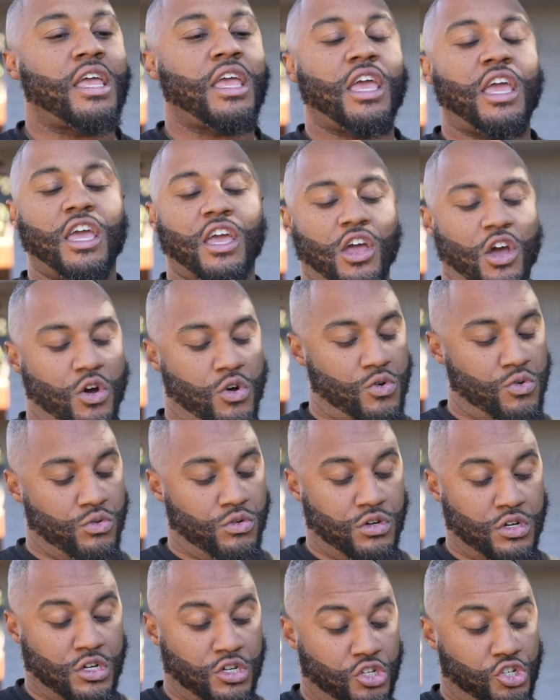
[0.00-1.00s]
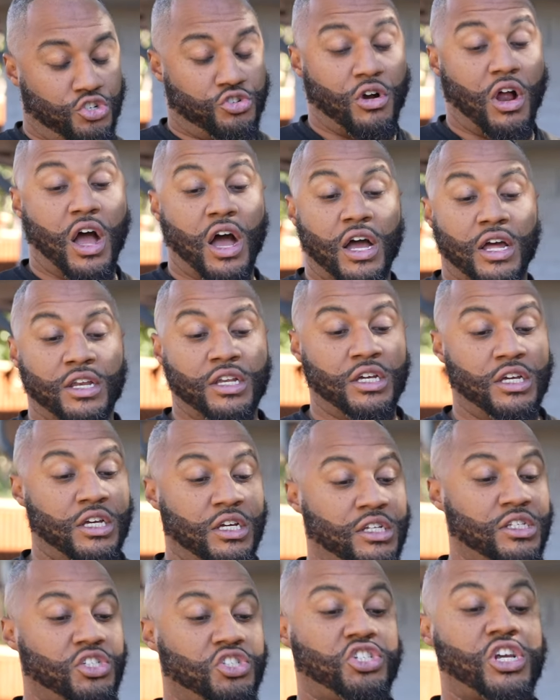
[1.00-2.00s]
Ego, Tron,
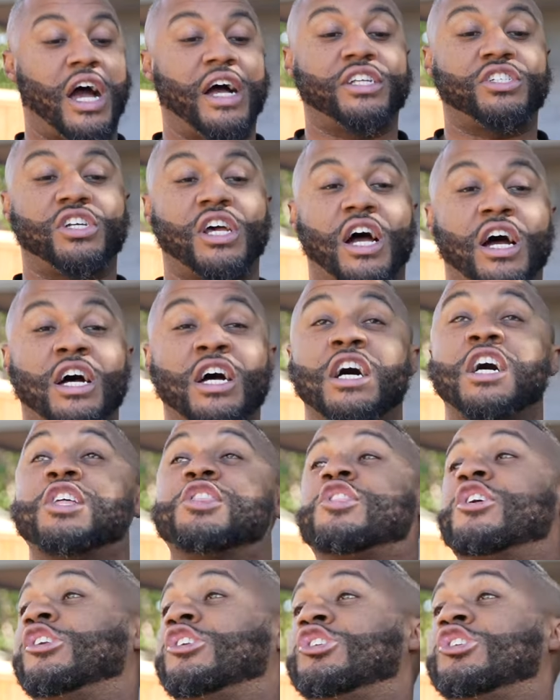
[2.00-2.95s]
Cha-Cha, the